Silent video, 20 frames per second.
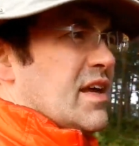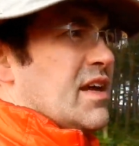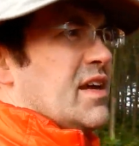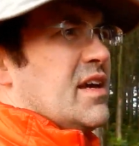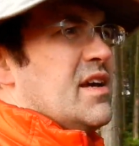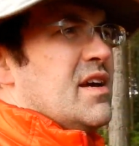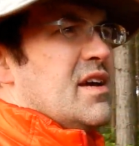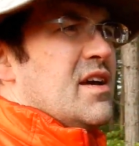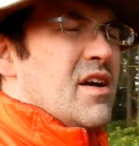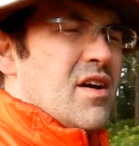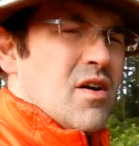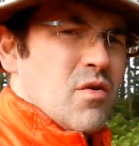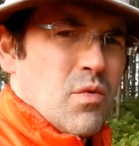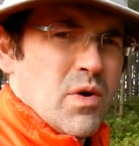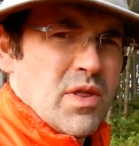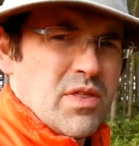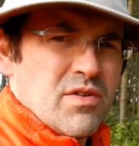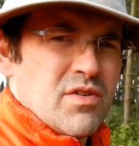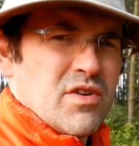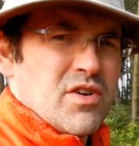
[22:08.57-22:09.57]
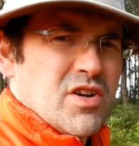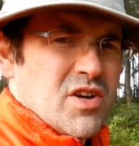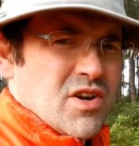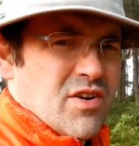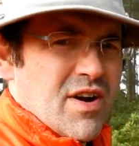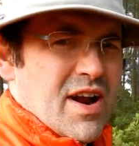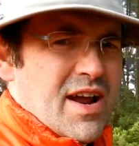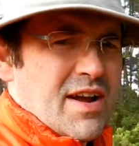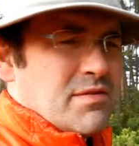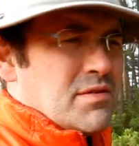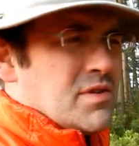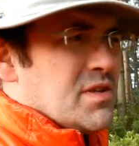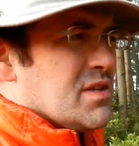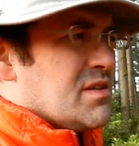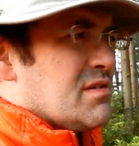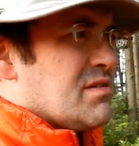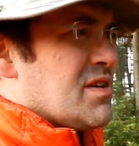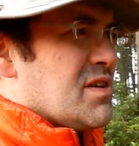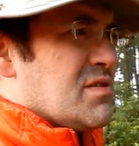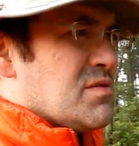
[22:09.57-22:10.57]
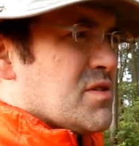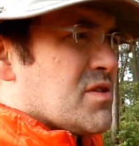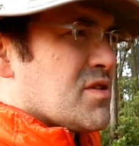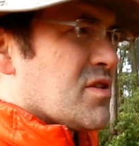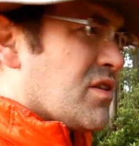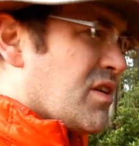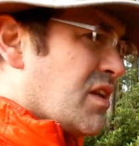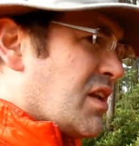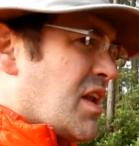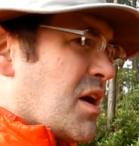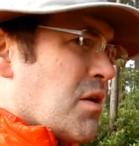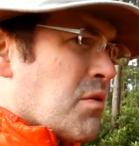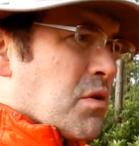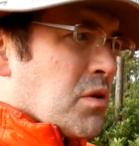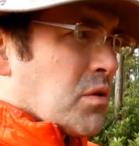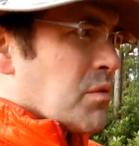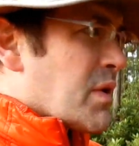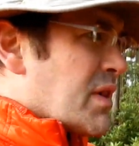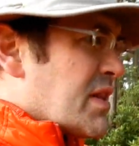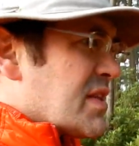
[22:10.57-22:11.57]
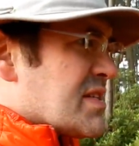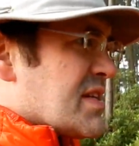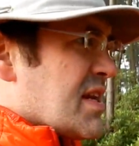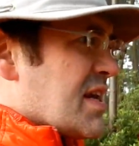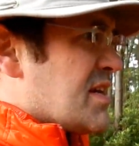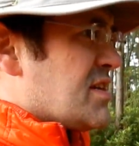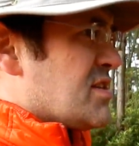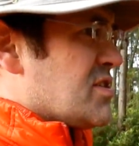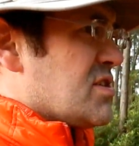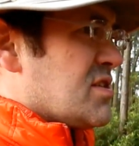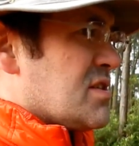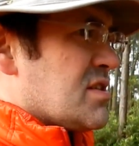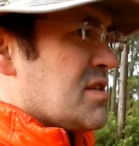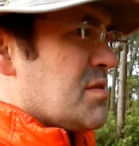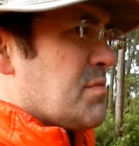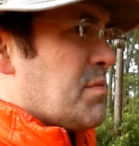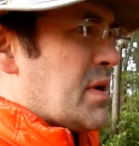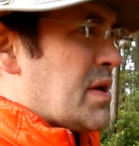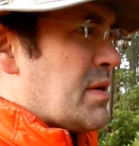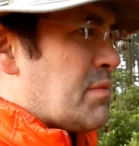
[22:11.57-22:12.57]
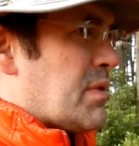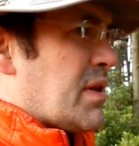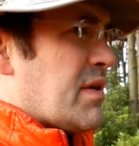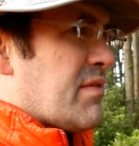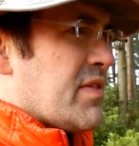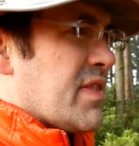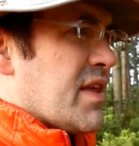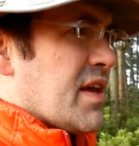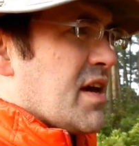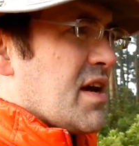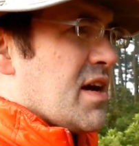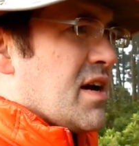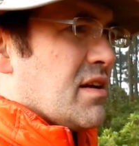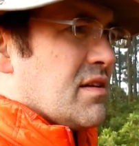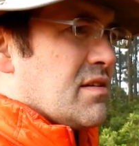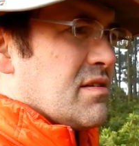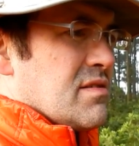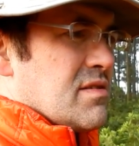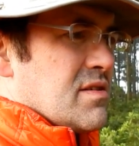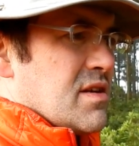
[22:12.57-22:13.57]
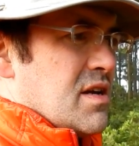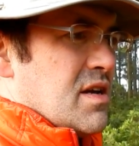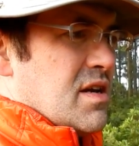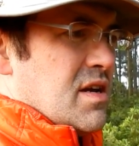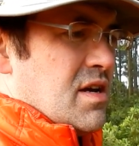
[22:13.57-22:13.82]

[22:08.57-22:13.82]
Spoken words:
thing, Weather Underground uses all the local weather stations that people have in the gardens.